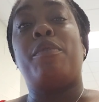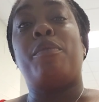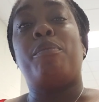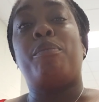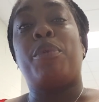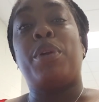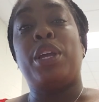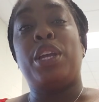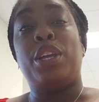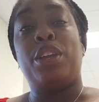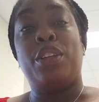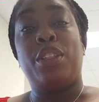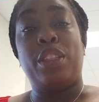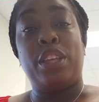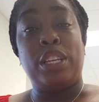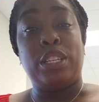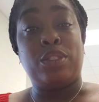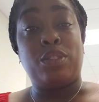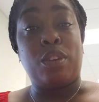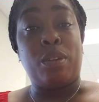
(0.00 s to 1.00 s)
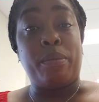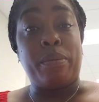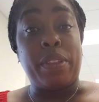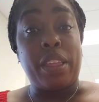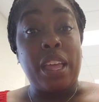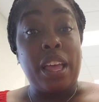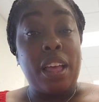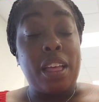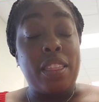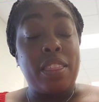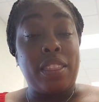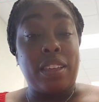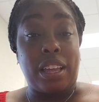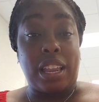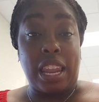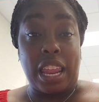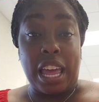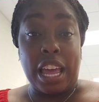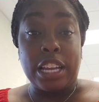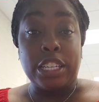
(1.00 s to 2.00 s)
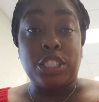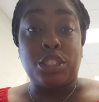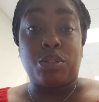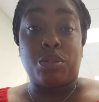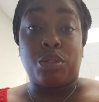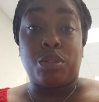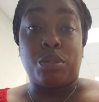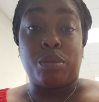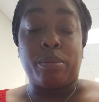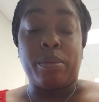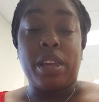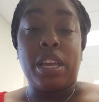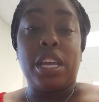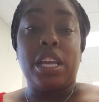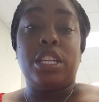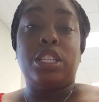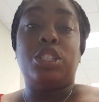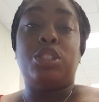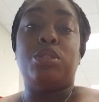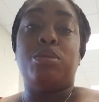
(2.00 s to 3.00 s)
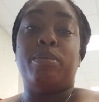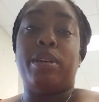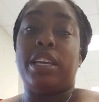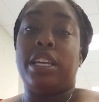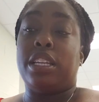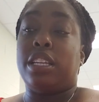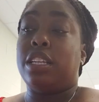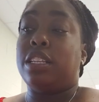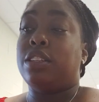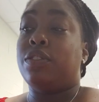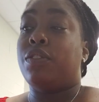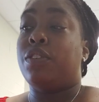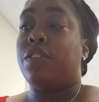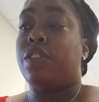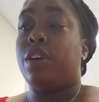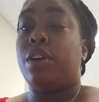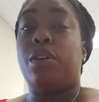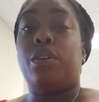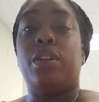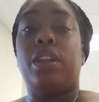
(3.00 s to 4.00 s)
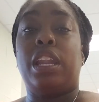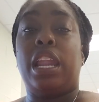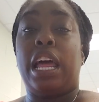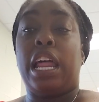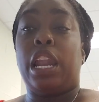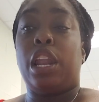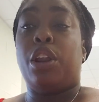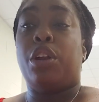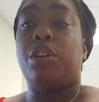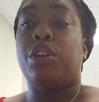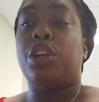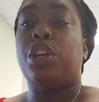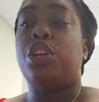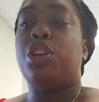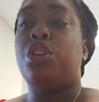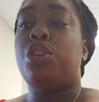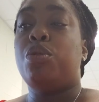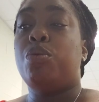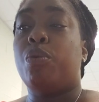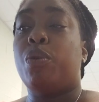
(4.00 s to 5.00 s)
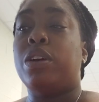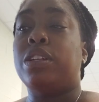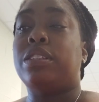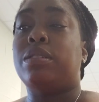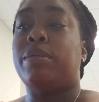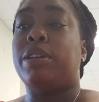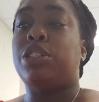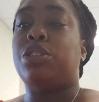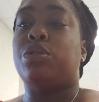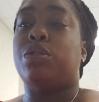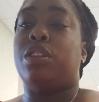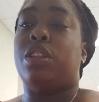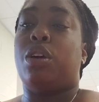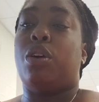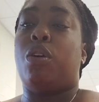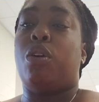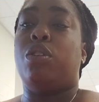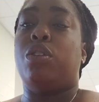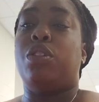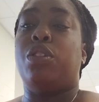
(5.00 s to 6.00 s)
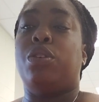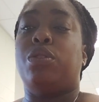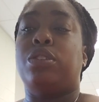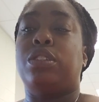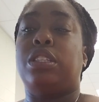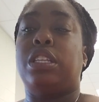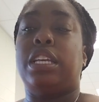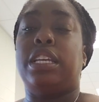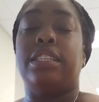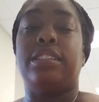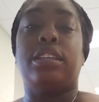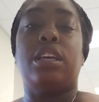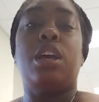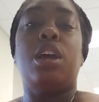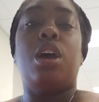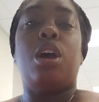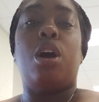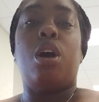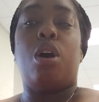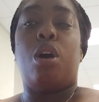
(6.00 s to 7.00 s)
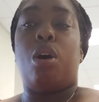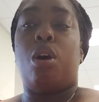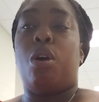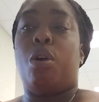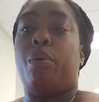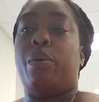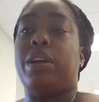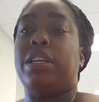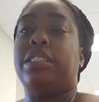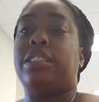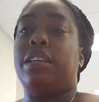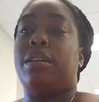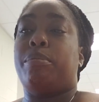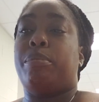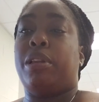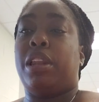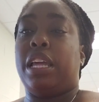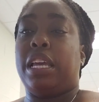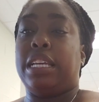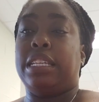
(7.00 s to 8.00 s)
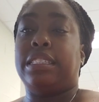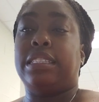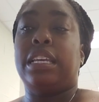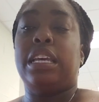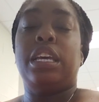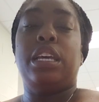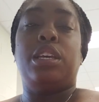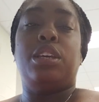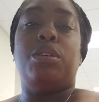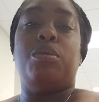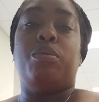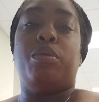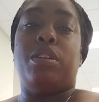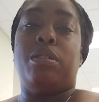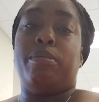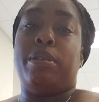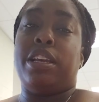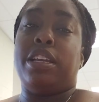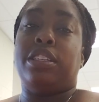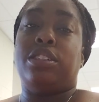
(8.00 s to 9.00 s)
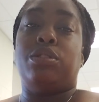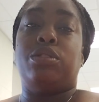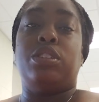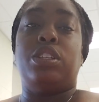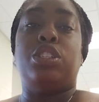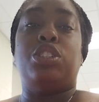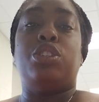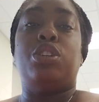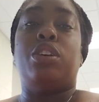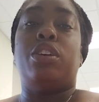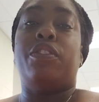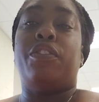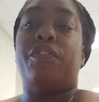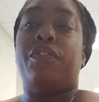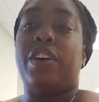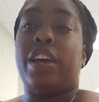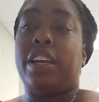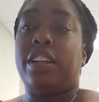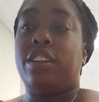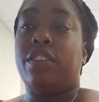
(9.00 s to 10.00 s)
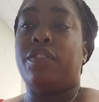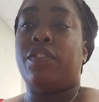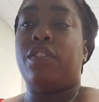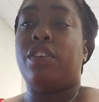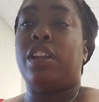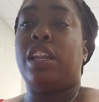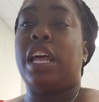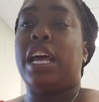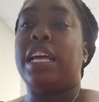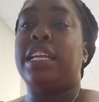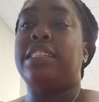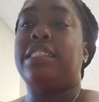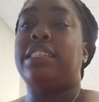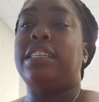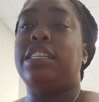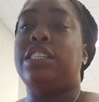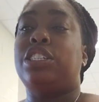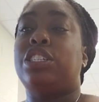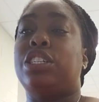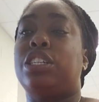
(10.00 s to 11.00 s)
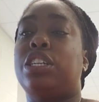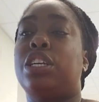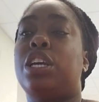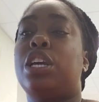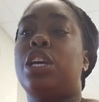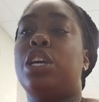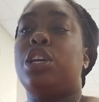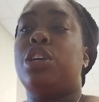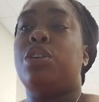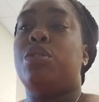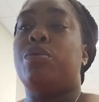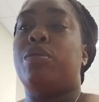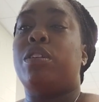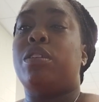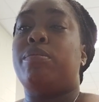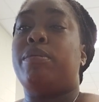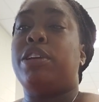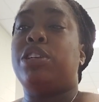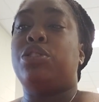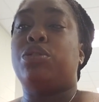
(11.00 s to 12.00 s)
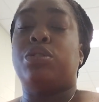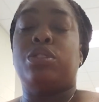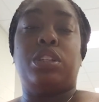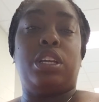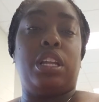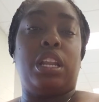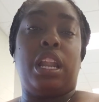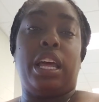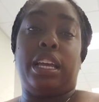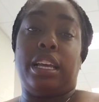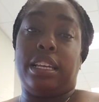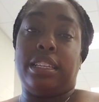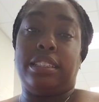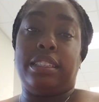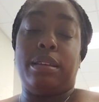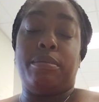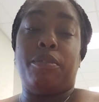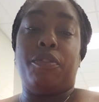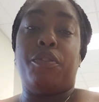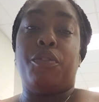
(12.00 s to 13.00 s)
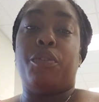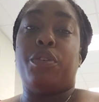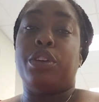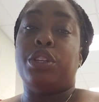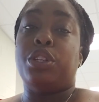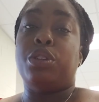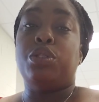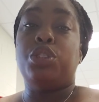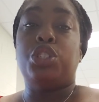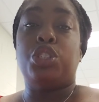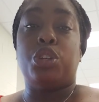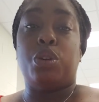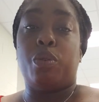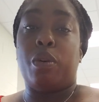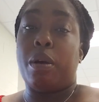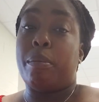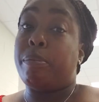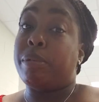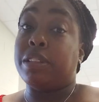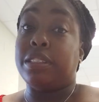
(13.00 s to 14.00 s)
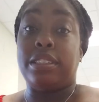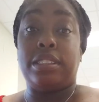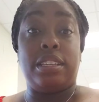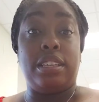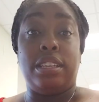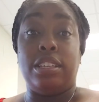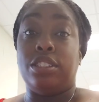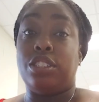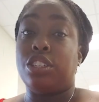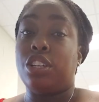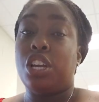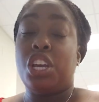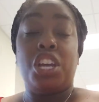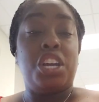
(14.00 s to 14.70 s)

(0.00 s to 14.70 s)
bringing your things from the classroom to making it for the online learning, you want to make sure that all of those things are always in place. You want to make sure that you're effective online teaching. You want to make sure that, like I said before, you show up and teach.